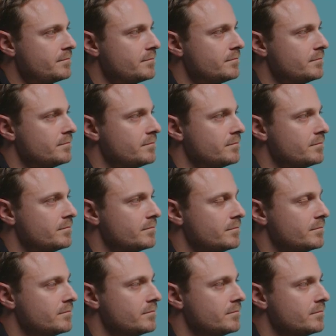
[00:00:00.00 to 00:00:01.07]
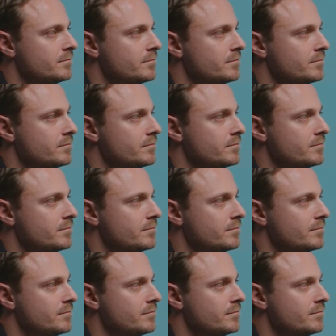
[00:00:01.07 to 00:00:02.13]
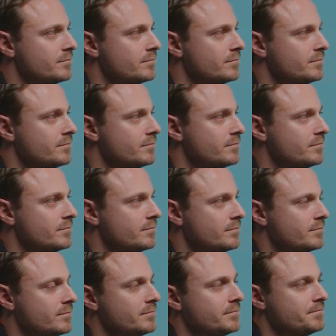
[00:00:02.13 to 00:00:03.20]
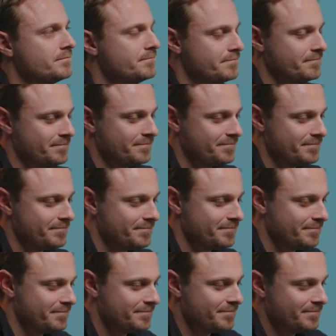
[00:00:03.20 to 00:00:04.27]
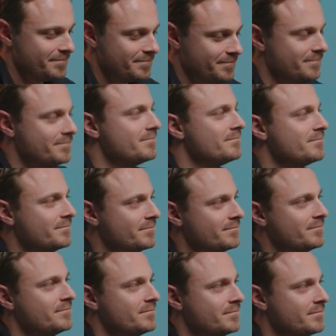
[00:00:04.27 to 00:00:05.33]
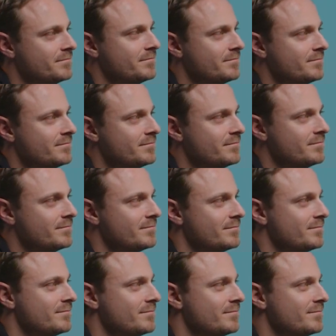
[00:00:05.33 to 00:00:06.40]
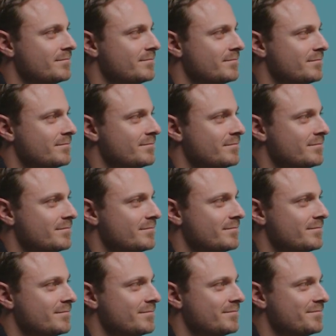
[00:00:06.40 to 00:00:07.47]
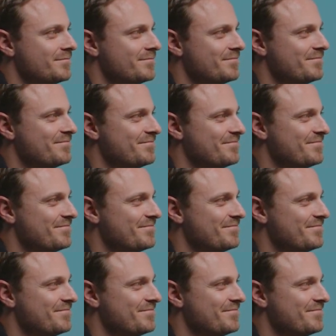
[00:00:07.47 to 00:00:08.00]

No words are spoken by the person on screen.